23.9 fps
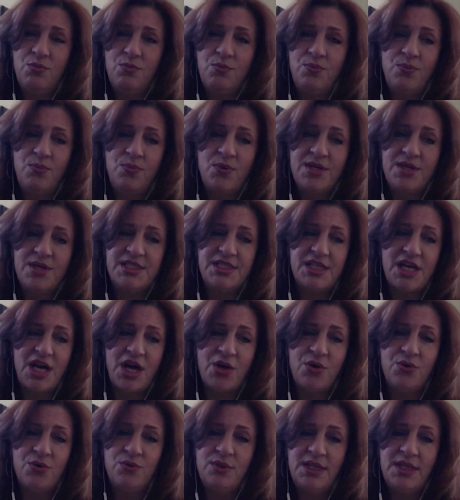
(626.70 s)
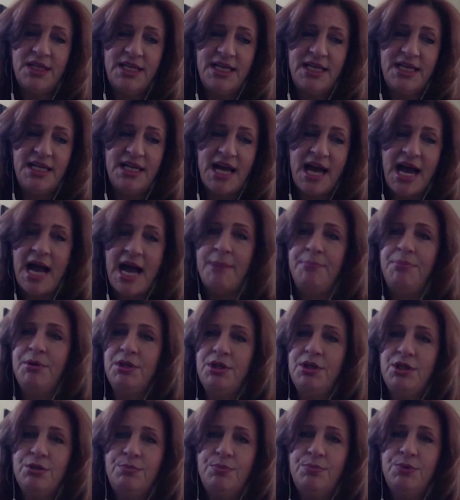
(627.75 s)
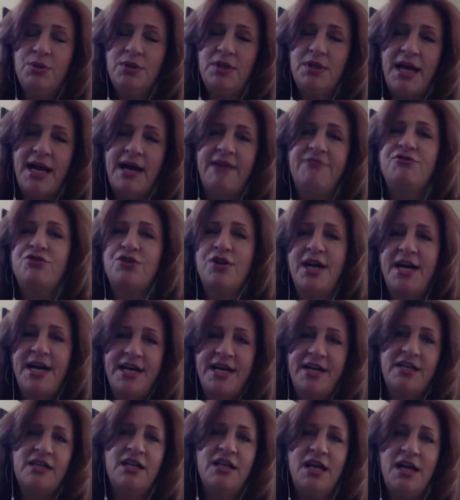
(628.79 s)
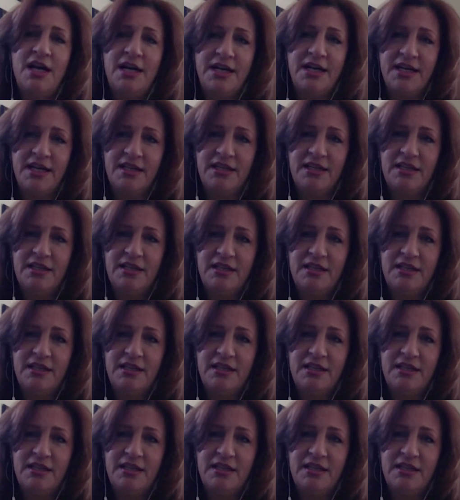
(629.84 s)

was only applicable after I had a client.